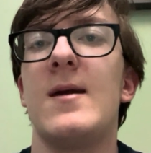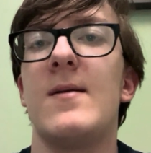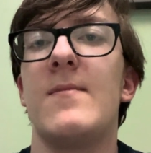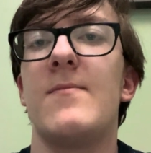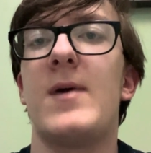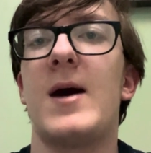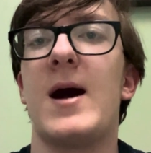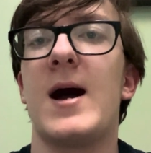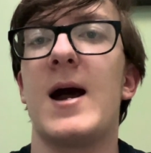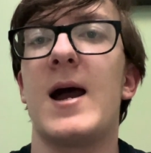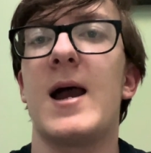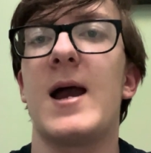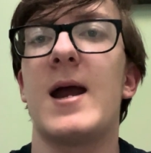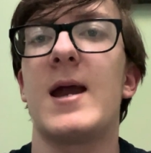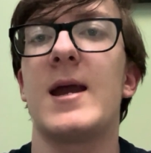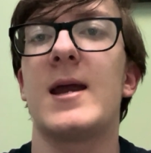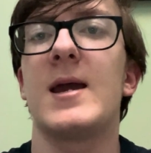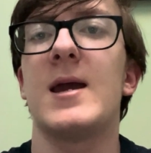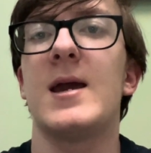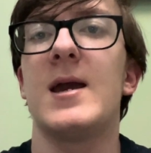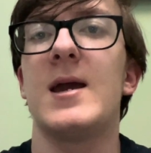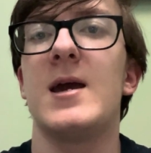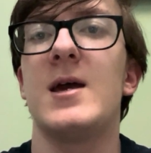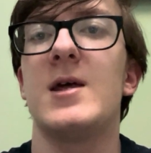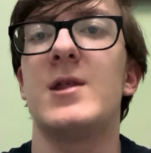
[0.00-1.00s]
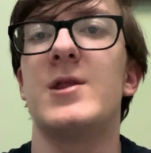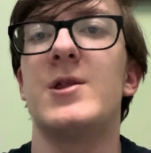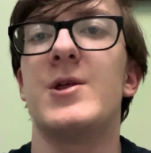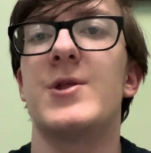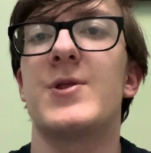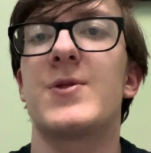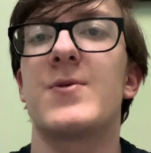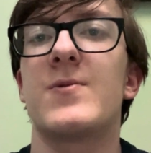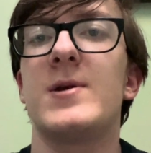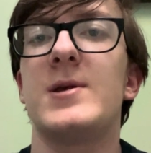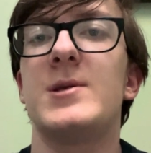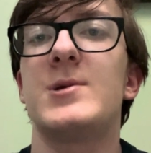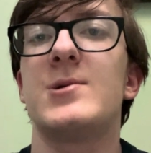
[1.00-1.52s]
by the
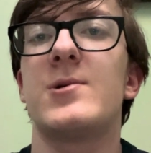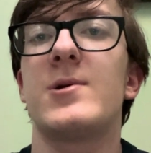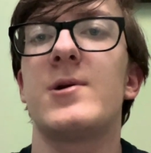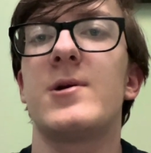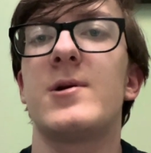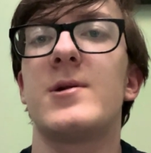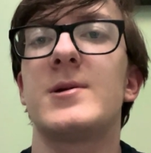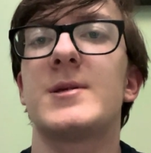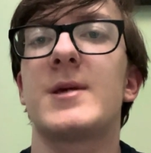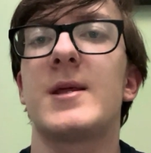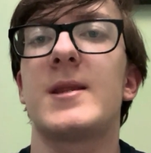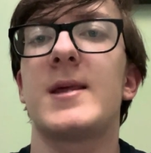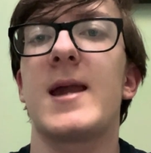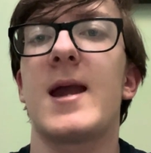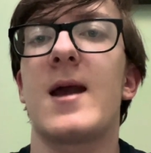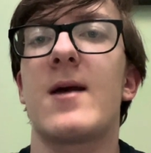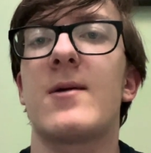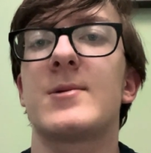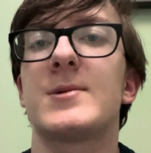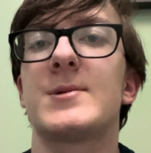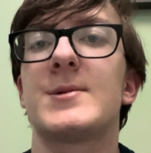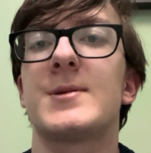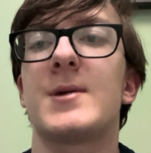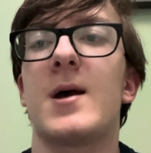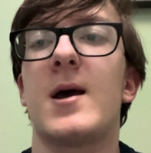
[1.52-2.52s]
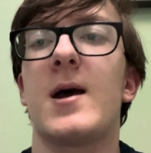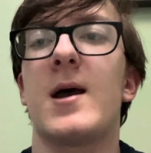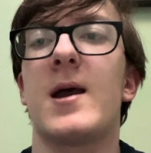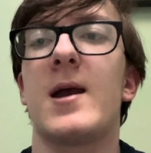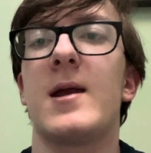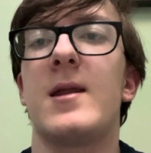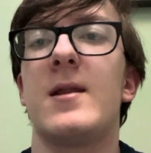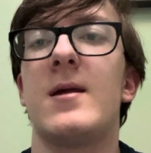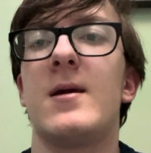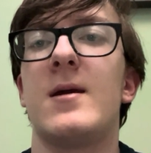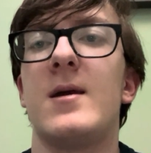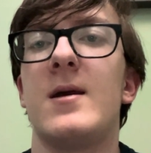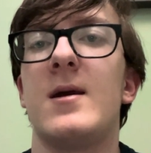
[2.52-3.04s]
3 Toyotas on the
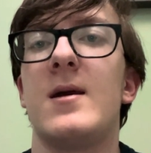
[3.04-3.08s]
outside